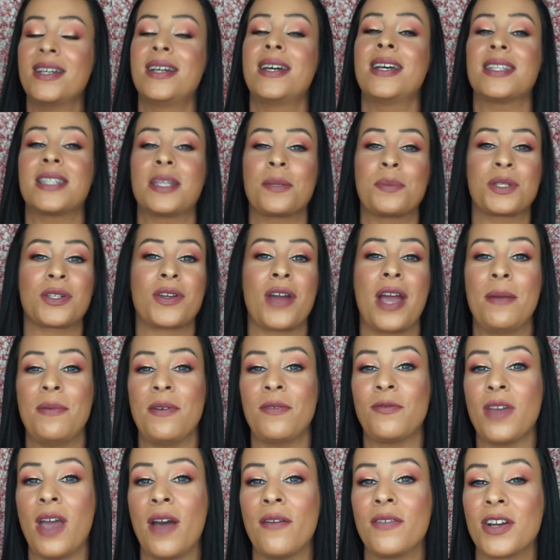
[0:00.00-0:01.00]
Subscribe
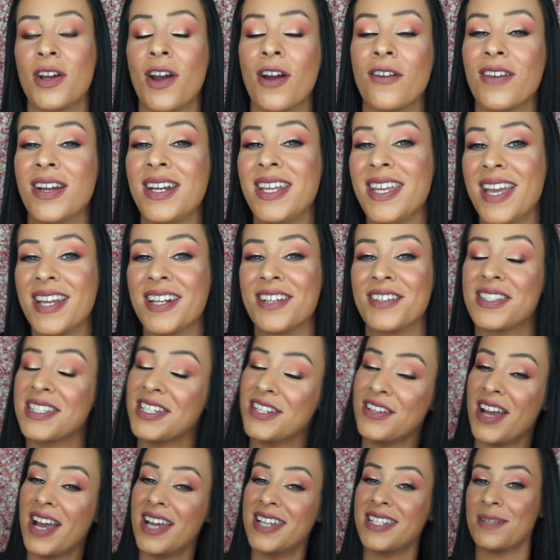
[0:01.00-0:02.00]
if you haven't already, and I'll see
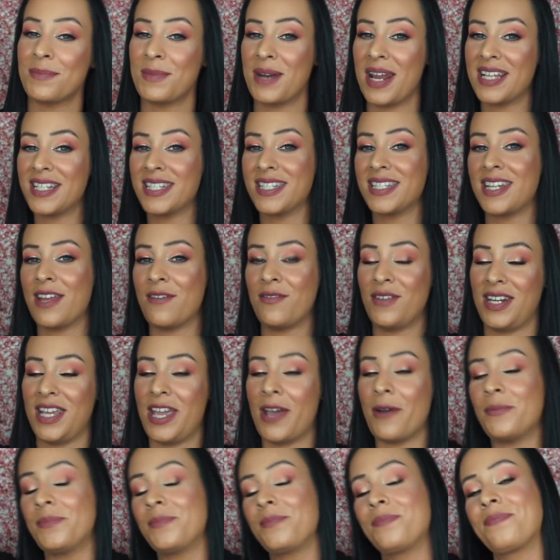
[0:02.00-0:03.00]
you guys in my next
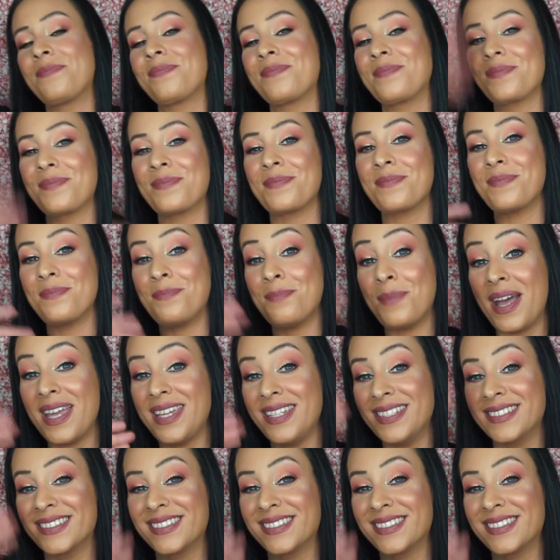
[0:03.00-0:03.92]
video. Bye.